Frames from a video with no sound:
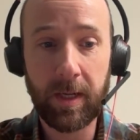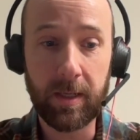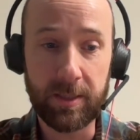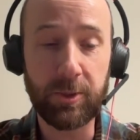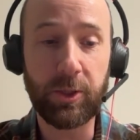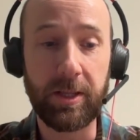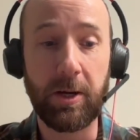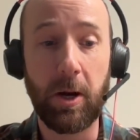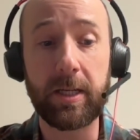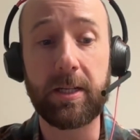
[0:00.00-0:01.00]
essentially,
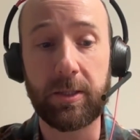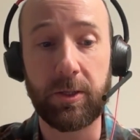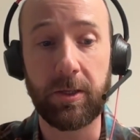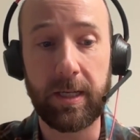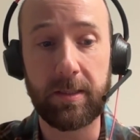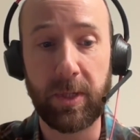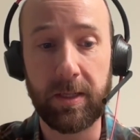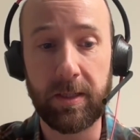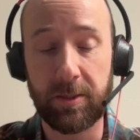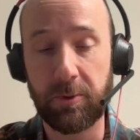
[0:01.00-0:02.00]
the architecture has
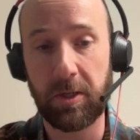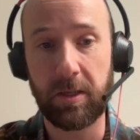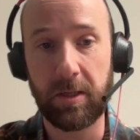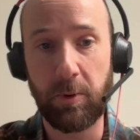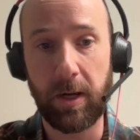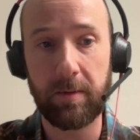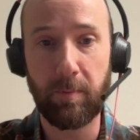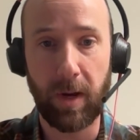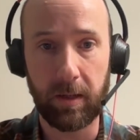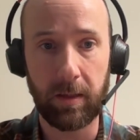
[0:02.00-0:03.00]
been historically quite
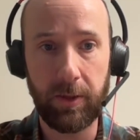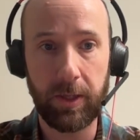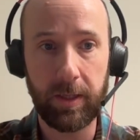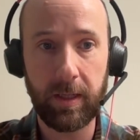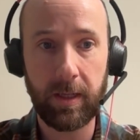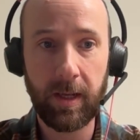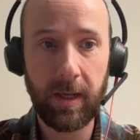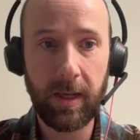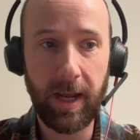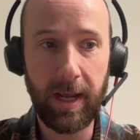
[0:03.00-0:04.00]
monolithic,
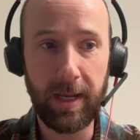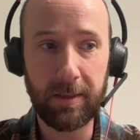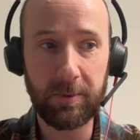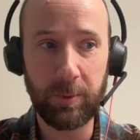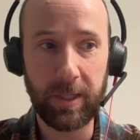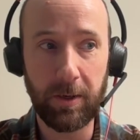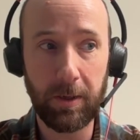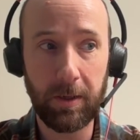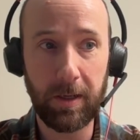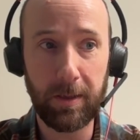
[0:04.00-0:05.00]
and we
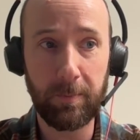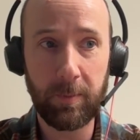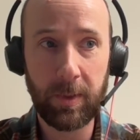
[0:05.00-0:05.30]
are